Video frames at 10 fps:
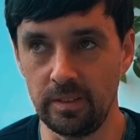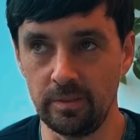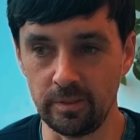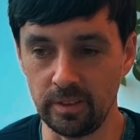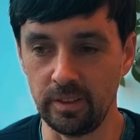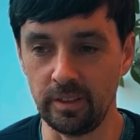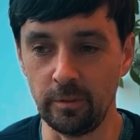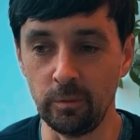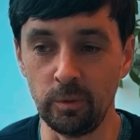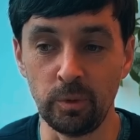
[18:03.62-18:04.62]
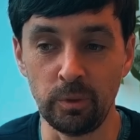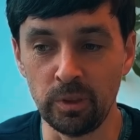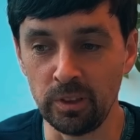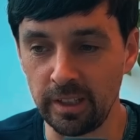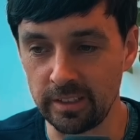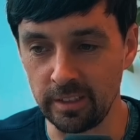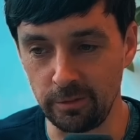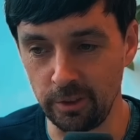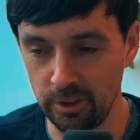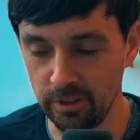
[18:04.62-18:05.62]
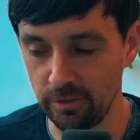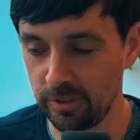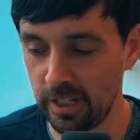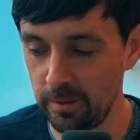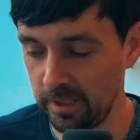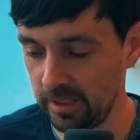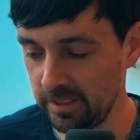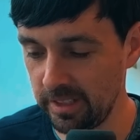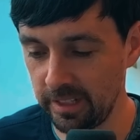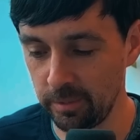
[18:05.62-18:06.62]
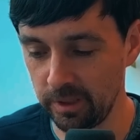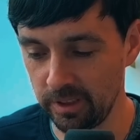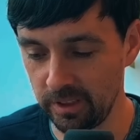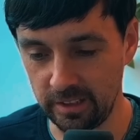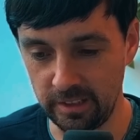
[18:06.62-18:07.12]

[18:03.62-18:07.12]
Definitely. And we will get to the future of gaming and tech because